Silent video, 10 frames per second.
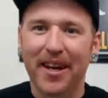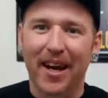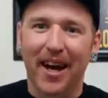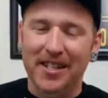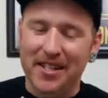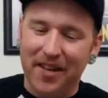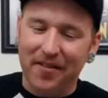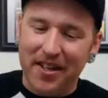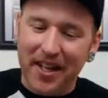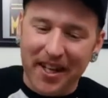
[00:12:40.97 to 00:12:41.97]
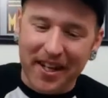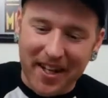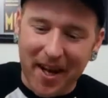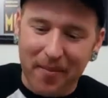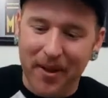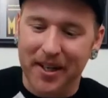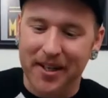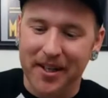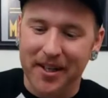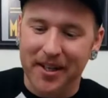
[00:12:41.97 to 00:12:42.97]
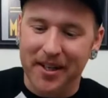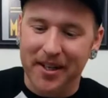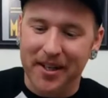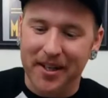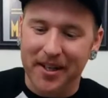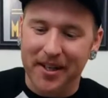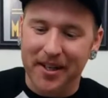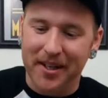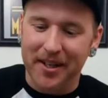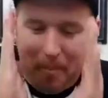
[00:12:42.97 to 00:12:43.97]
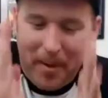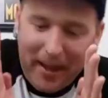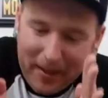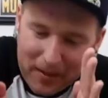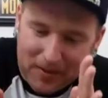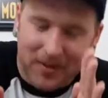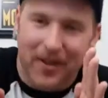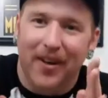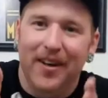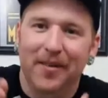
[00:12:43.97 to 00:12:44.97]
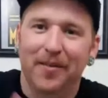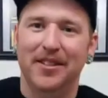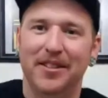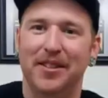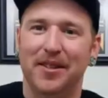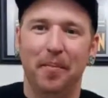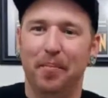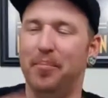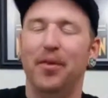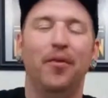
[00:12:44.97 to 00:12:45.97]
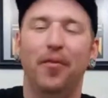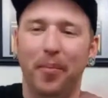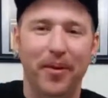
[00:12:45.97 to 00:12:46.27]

I just have to ding it a tad bit because it's not pilsner. It's just beautiful.